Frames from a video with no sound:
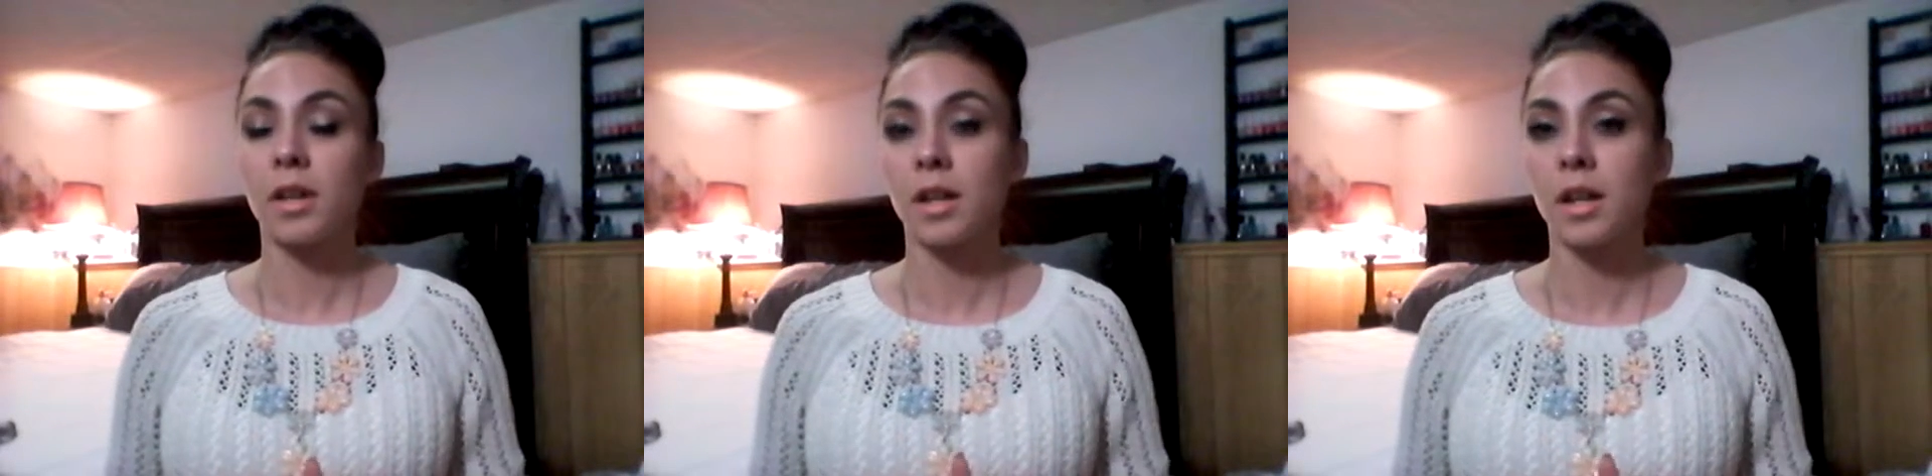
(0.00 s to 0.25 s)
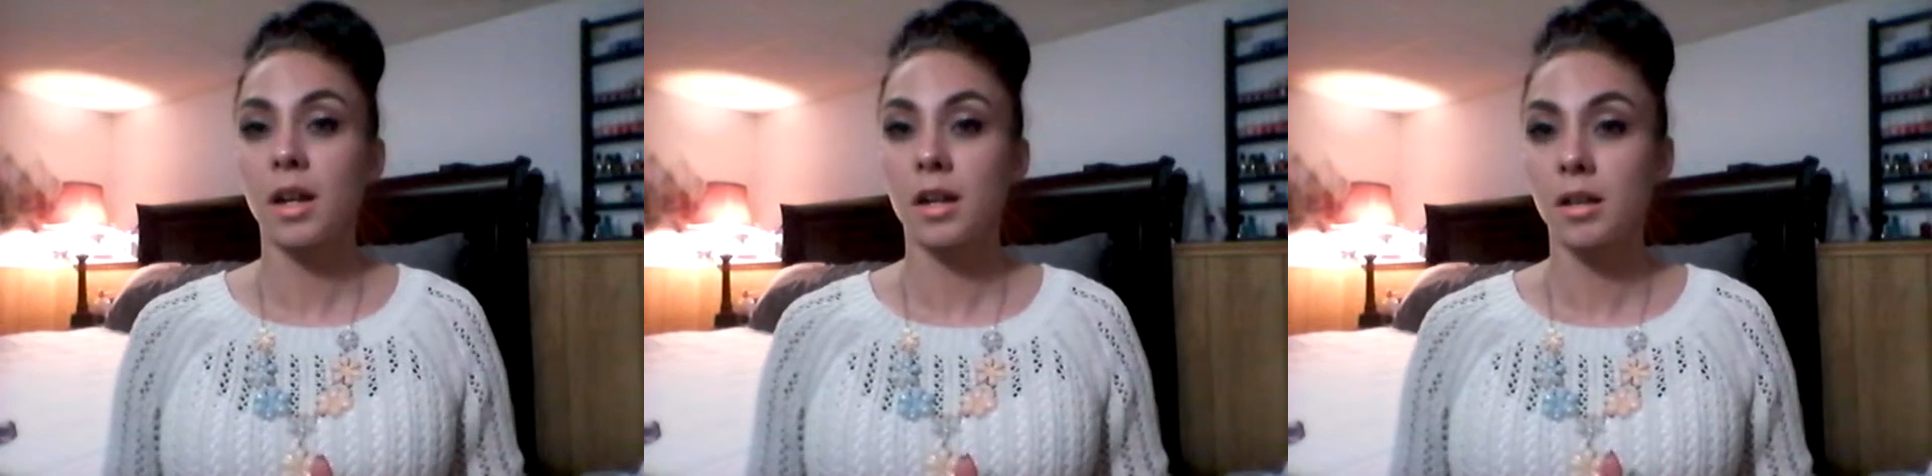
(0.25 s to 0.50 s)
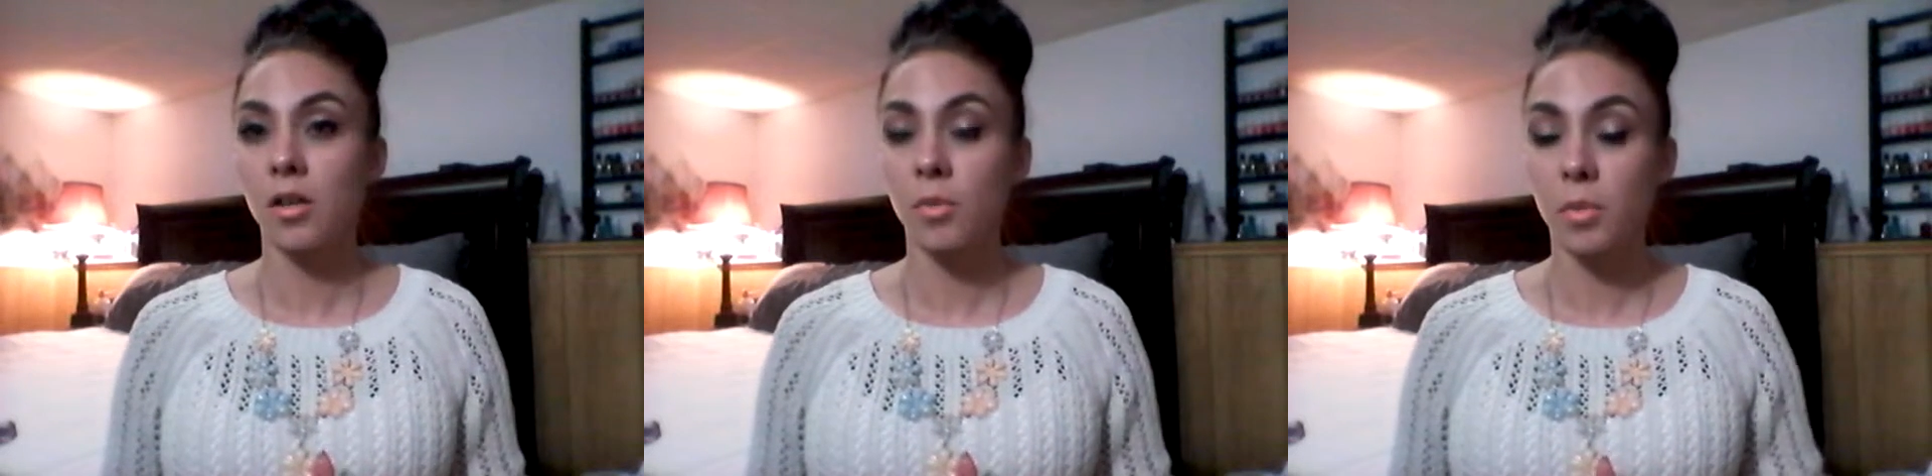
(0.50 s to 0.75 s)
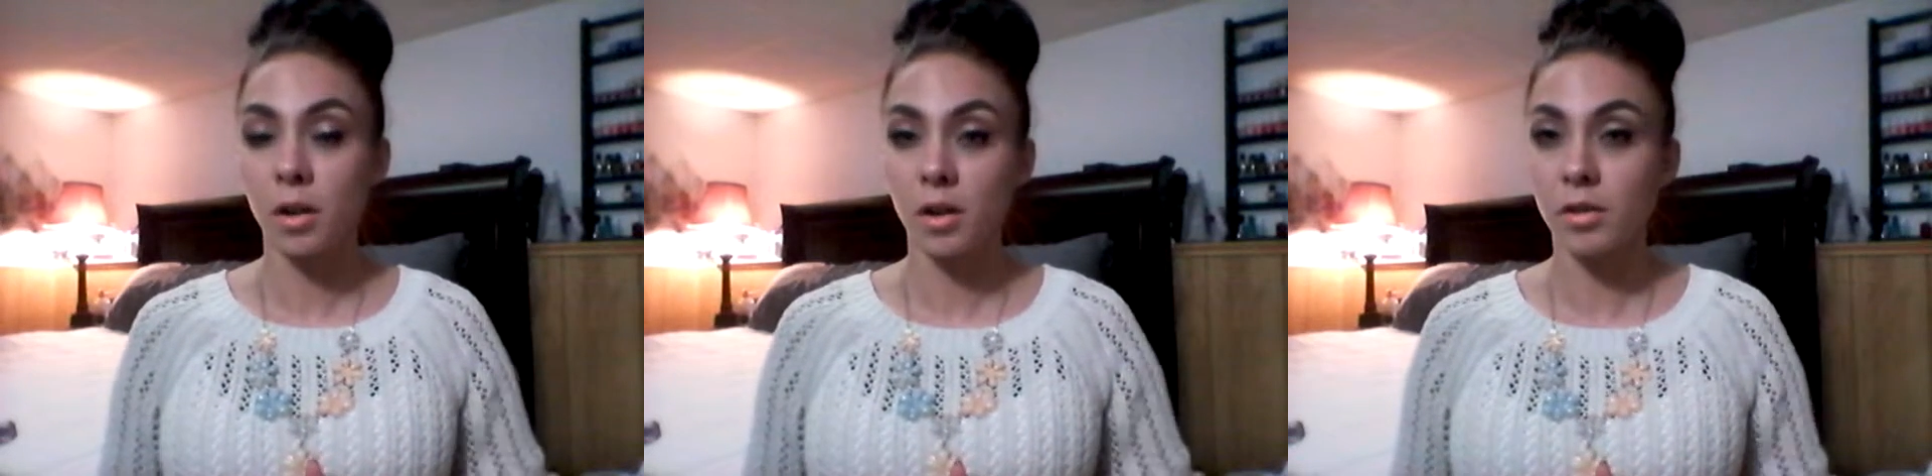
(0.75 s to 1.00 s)
he had an
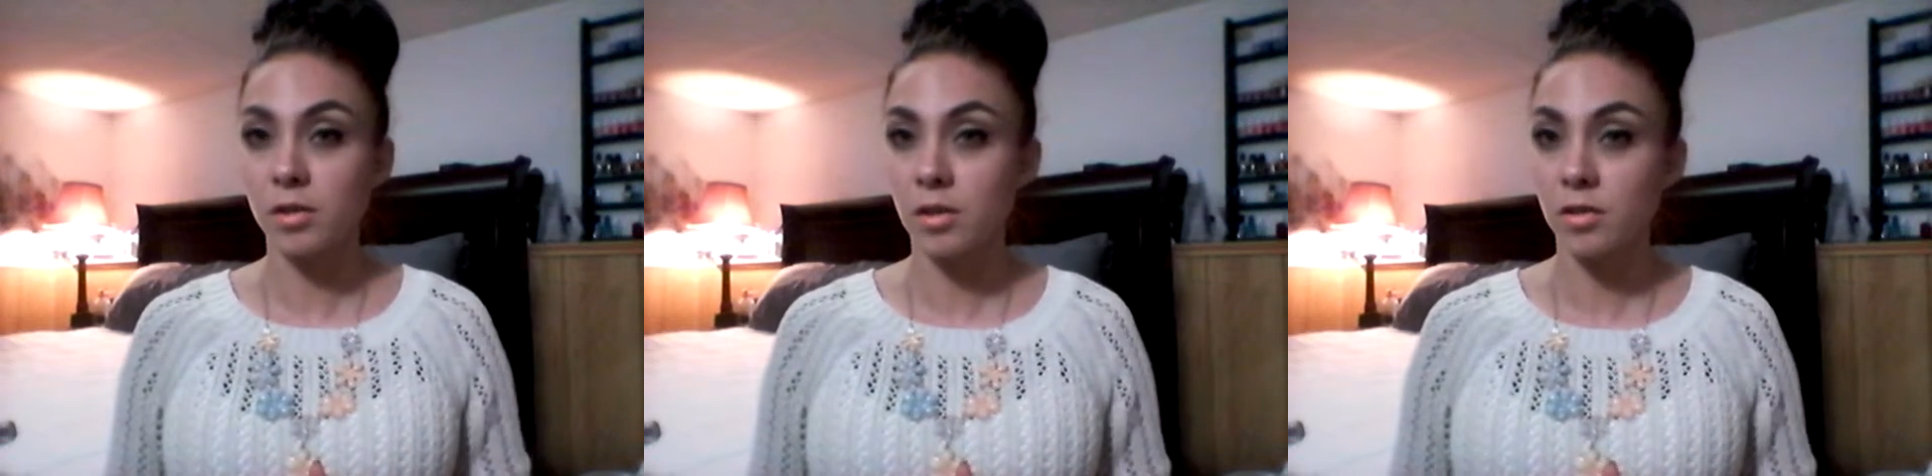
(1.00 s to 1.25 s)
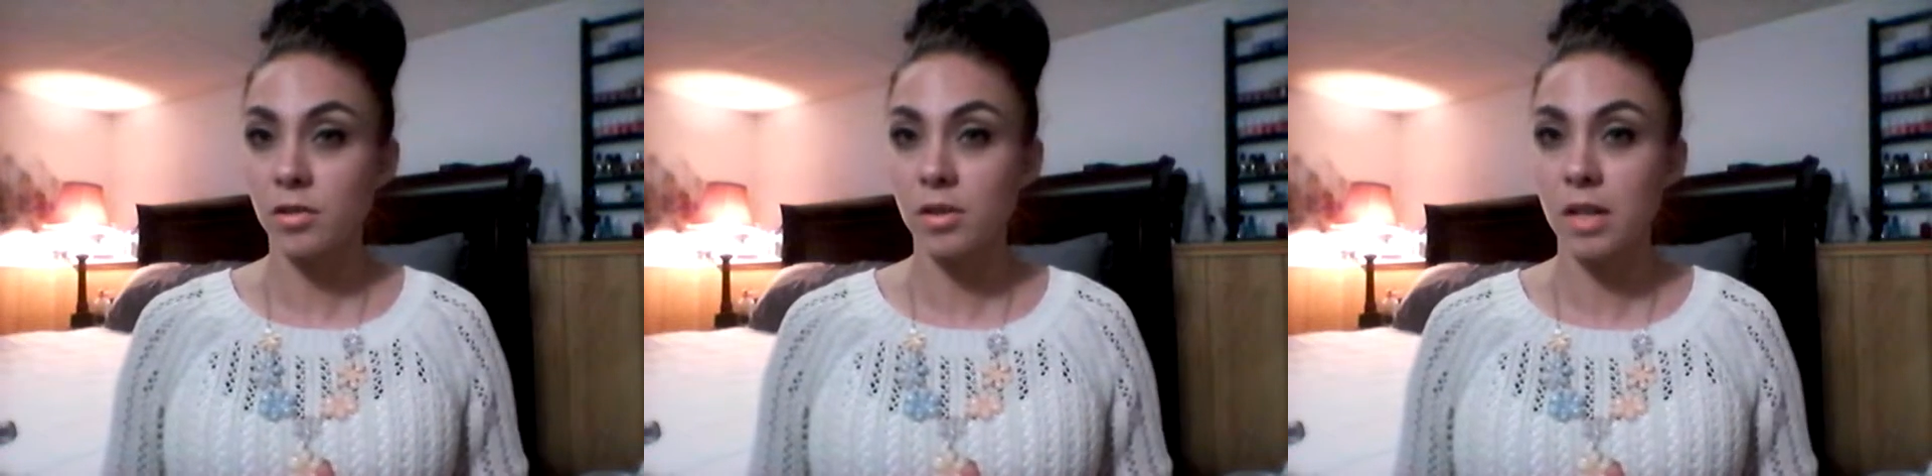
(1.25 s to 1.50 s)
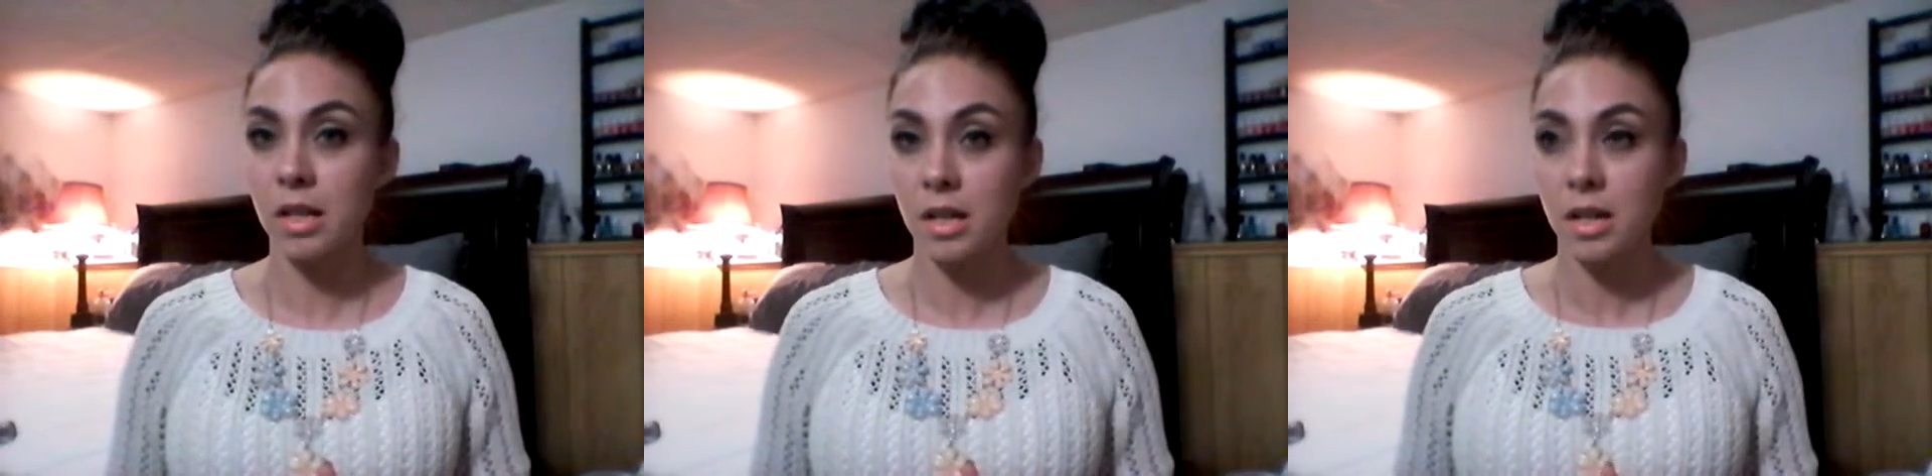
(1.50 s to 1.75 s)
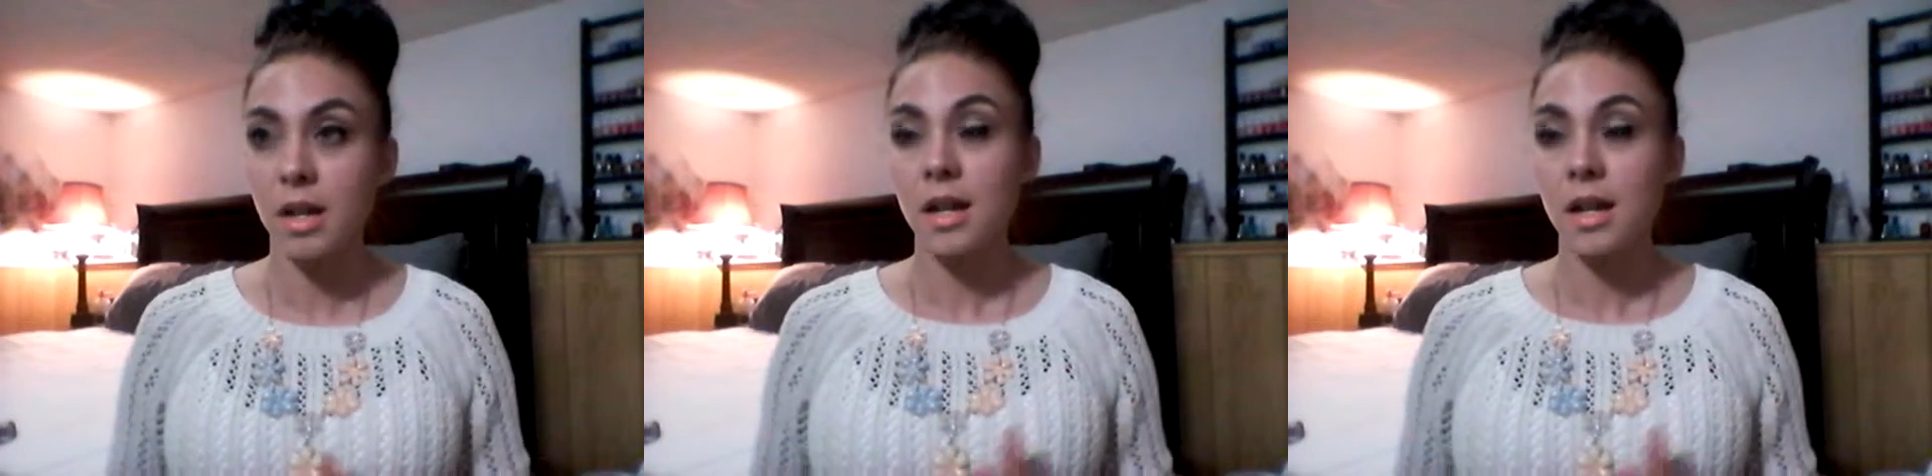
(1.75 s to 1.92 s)
open heart surgery.